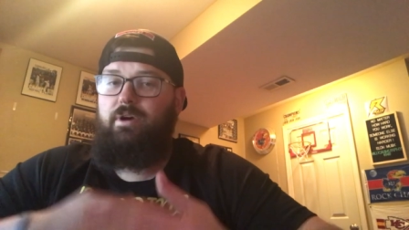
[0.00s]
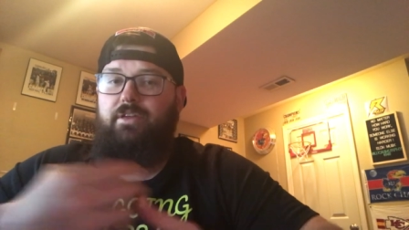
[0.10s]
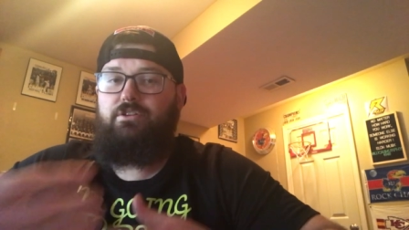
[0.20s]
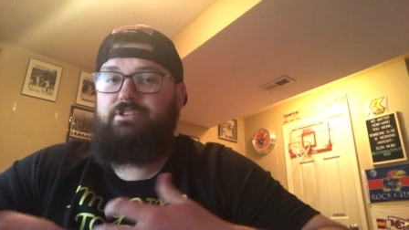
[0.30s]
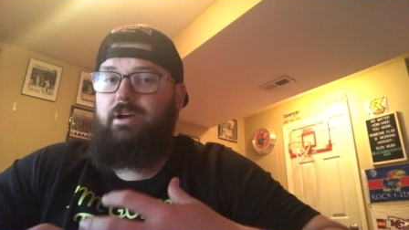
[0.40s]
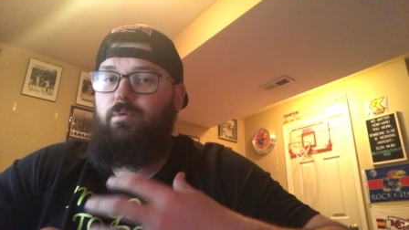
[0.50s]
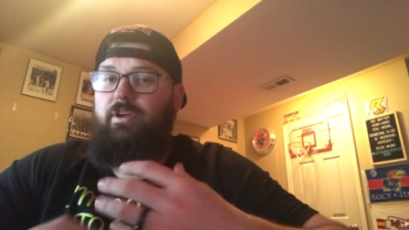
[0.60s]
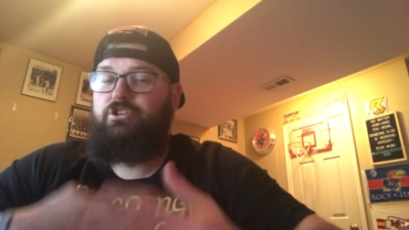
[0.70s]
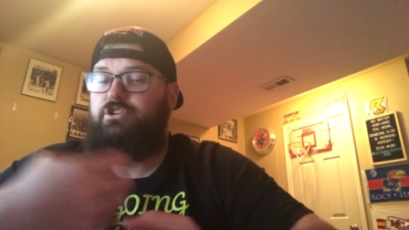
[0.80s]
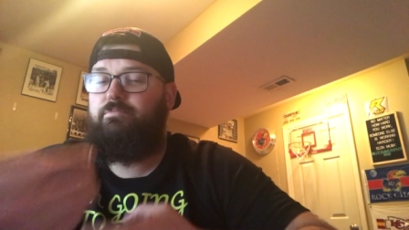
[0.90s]
others that we
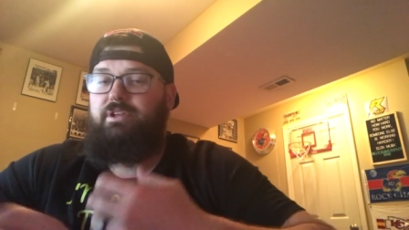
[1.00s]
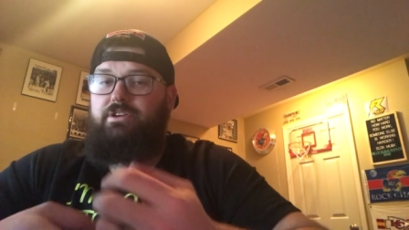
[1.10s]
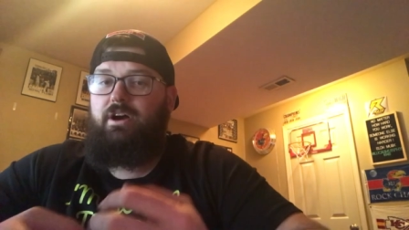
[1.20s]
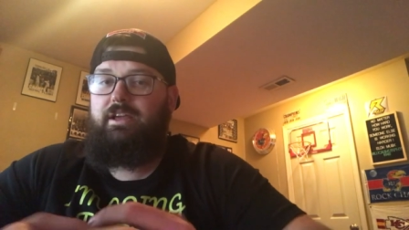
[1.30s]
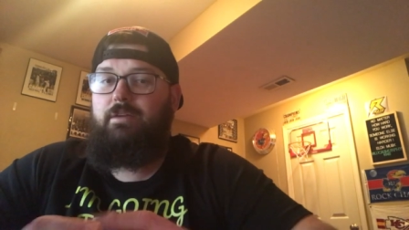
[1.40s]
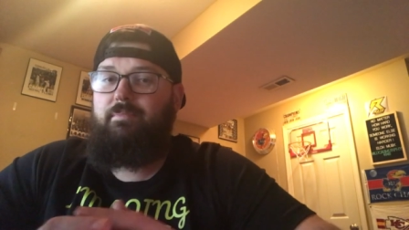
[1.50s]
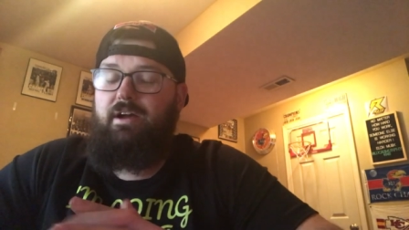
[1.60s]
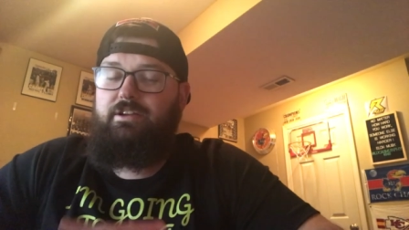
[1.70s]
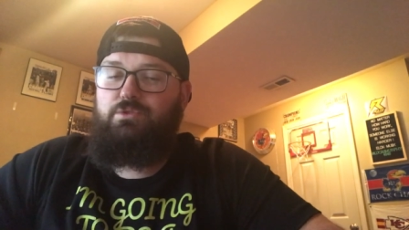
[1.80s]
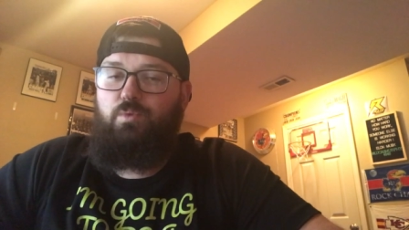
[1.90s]
should be talking about
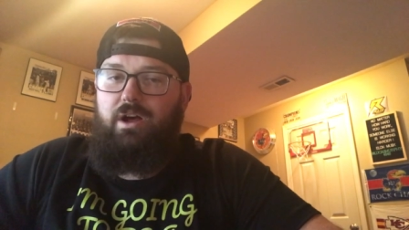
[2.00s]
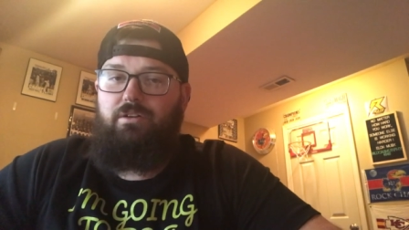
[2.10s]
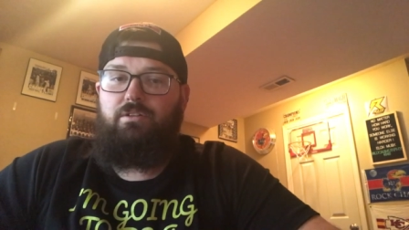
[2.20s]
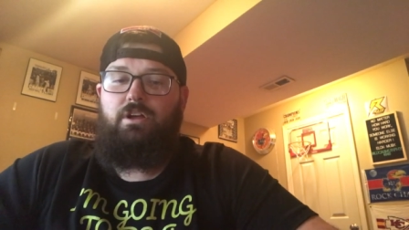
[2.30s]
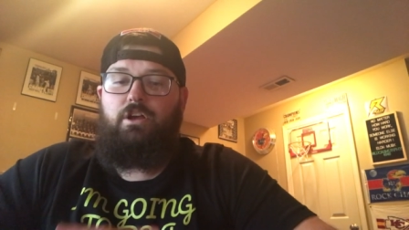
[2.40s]
as well.